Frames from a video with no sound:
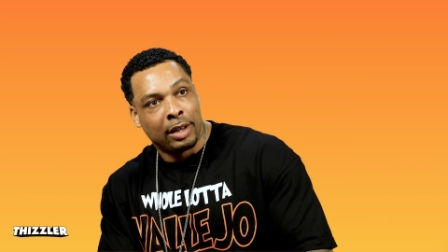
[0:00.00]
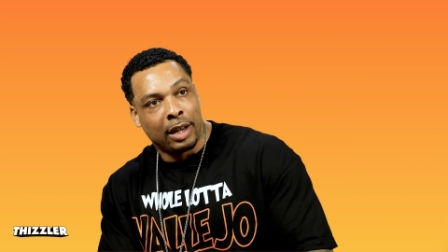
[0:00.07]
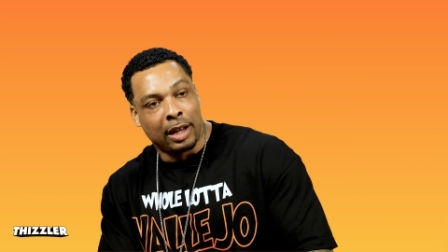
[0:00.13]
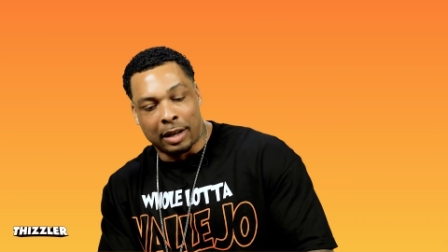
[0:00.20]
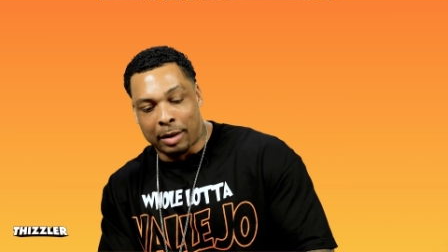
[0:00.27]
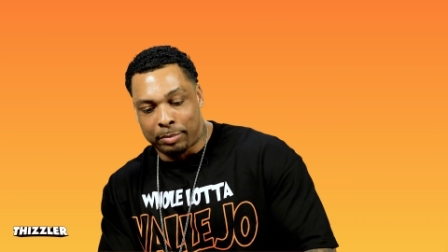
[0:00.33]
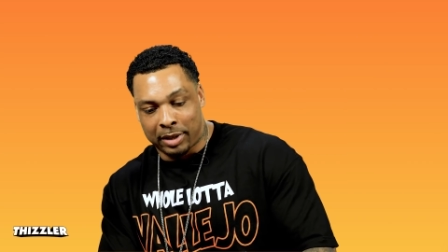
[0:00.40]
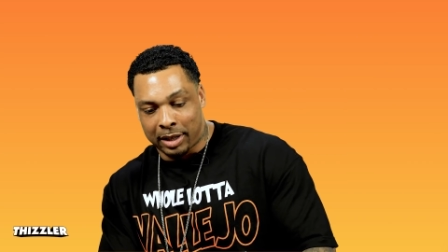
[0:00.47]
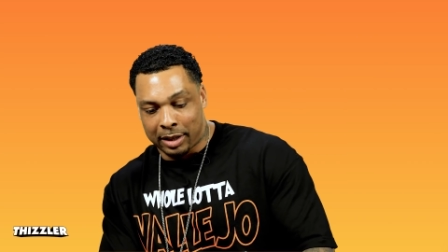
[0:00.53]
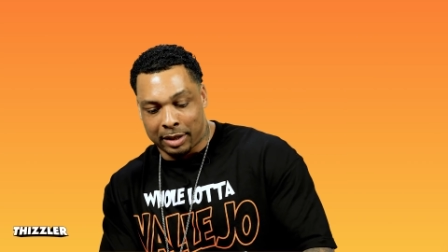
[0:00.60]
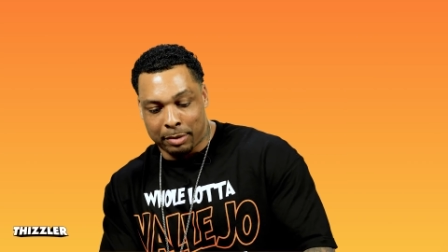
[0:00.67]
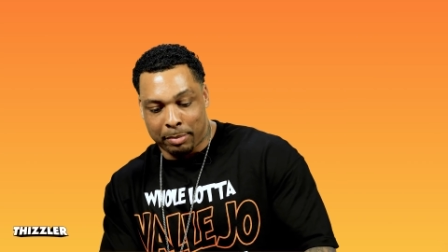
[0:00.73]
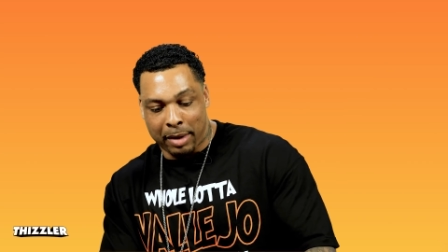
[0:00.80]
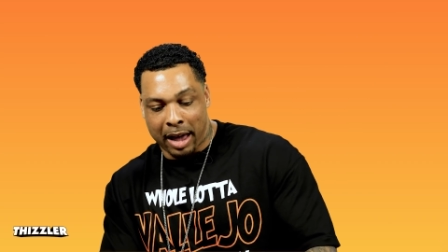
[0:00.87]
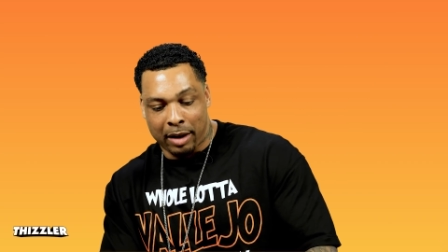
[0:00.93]
and I'm thinking
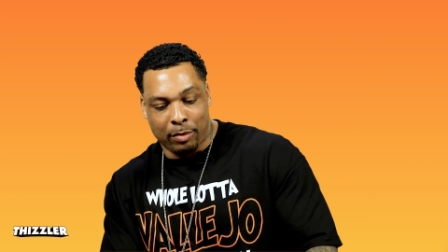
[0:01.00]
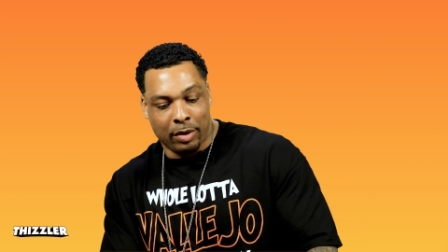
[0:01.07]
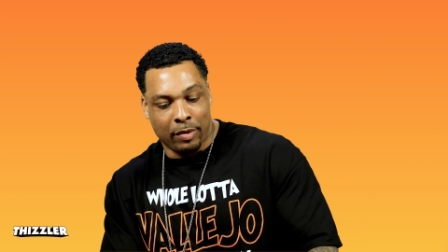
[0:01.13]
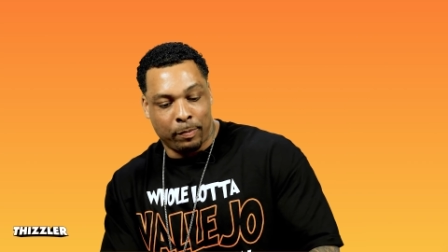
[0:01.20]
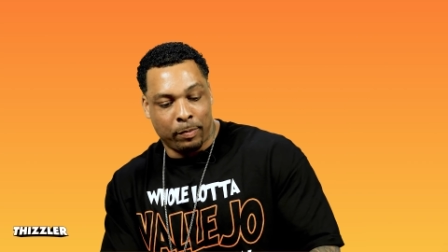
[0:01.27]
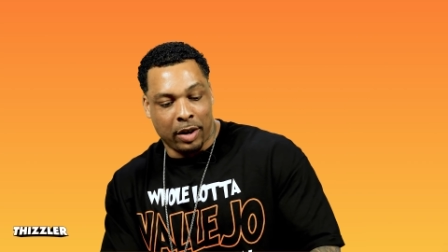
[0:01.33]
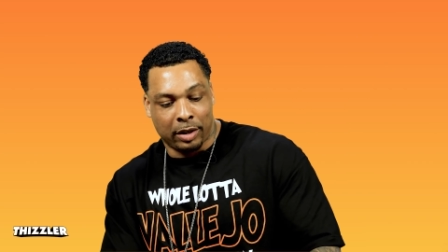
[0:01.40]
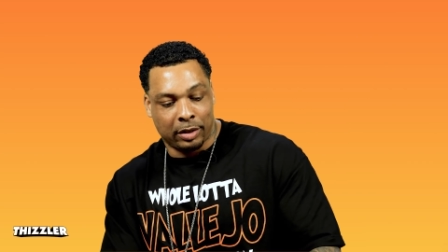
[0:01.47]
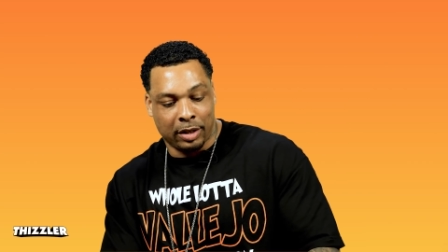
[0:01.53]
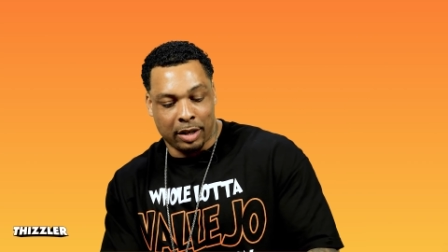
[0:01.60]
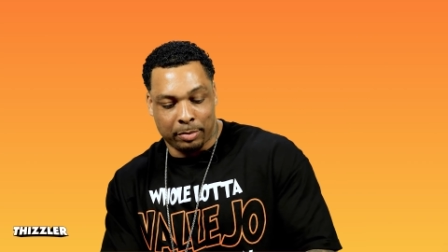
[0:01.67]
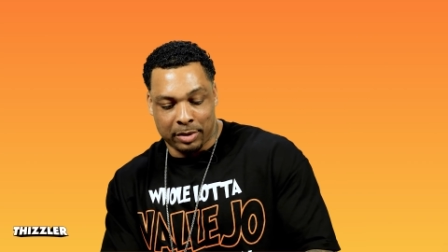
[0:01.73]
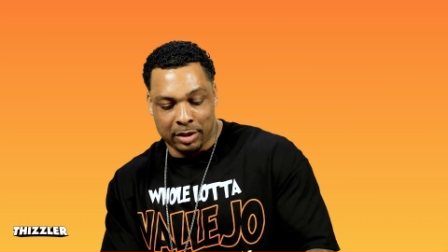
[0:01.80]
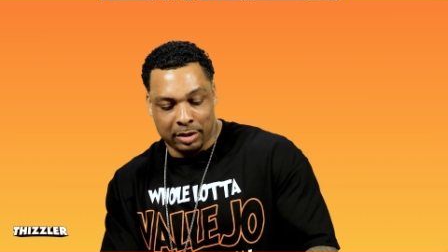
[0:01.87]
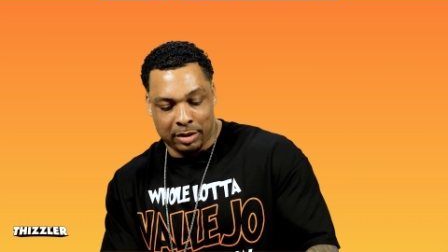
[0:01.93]
the backwood fucked
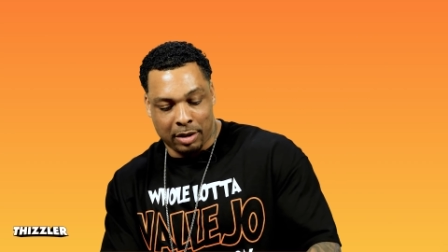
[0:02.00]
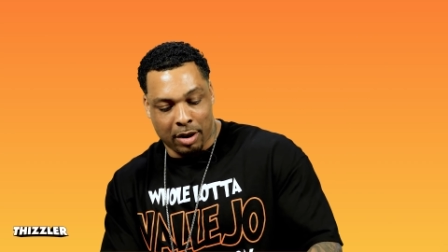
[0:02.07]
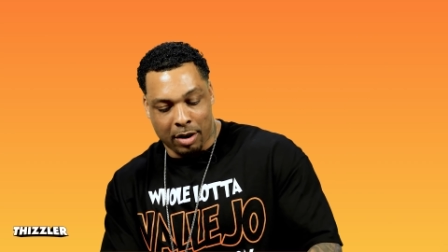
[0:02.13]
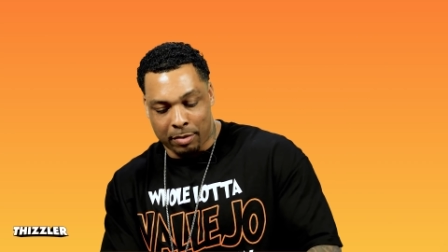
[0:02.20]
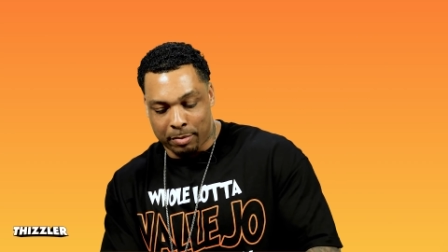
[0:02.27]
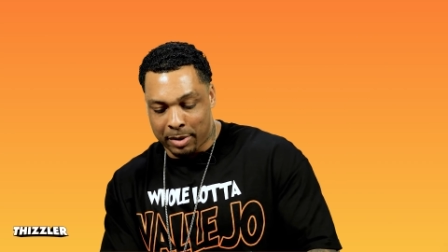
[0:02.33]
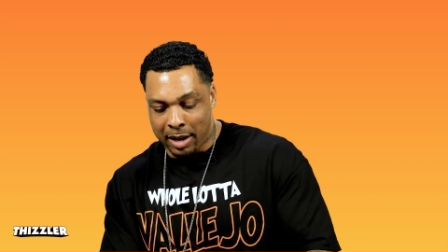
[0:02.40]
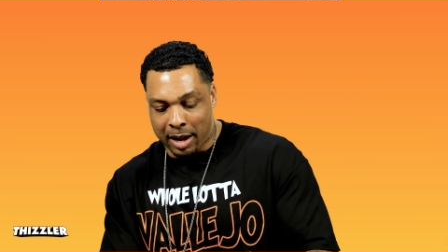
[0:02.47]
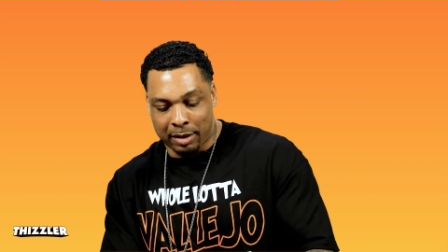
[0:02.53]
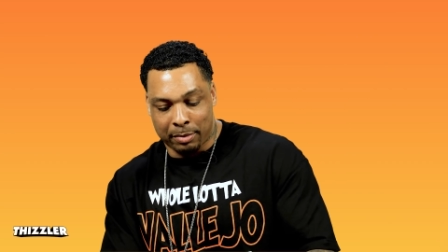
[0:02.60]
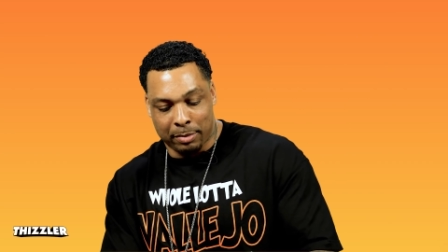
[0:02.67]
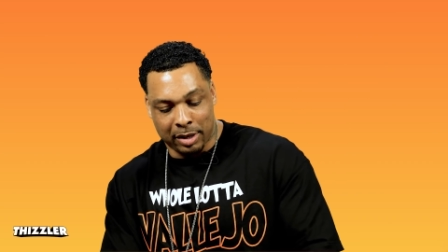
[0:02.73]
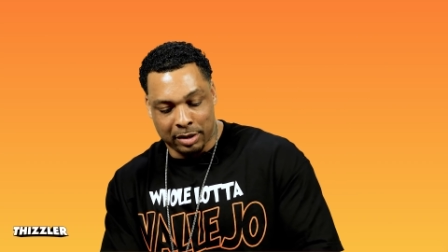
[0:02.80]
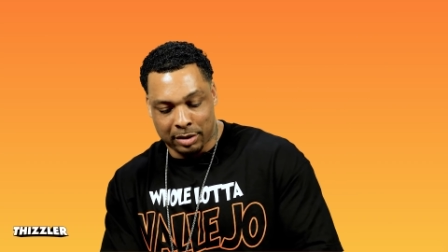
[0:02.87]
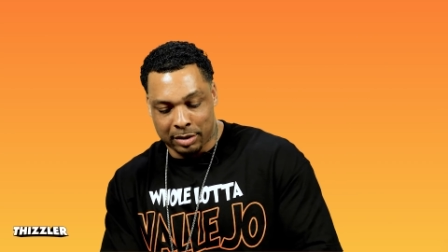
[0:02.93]
up. This oh man, I
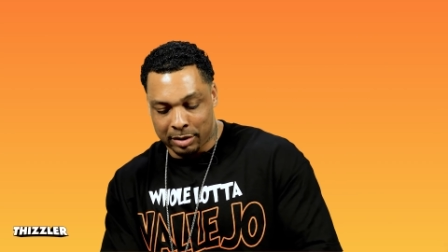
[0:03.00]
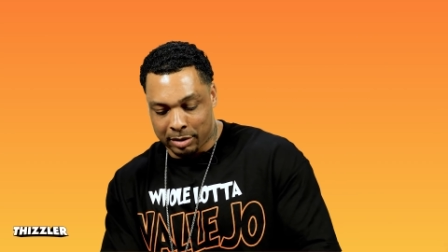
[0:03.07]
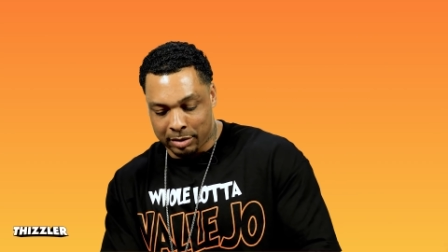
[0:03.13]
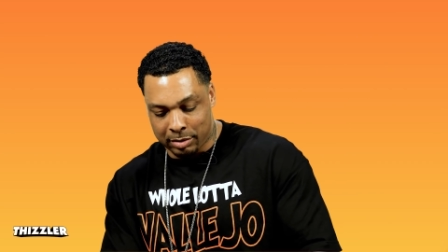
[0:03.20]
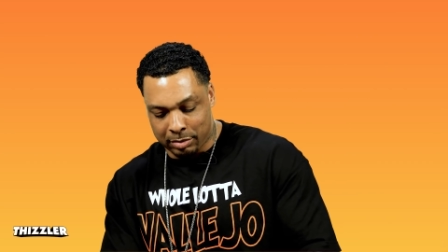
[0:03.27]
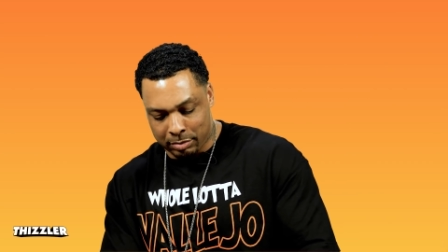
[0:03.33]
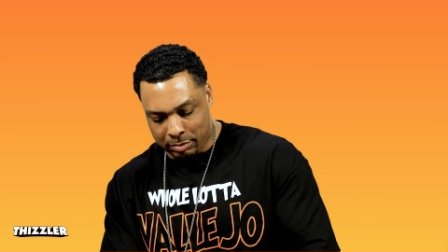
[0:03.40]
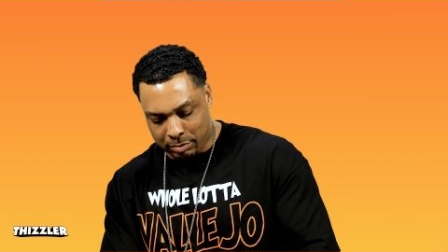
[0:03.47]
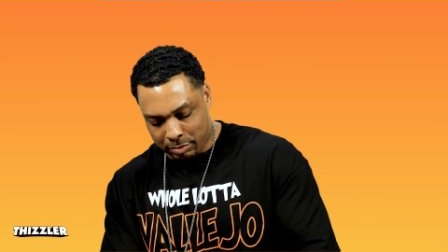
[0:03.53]
done messed it.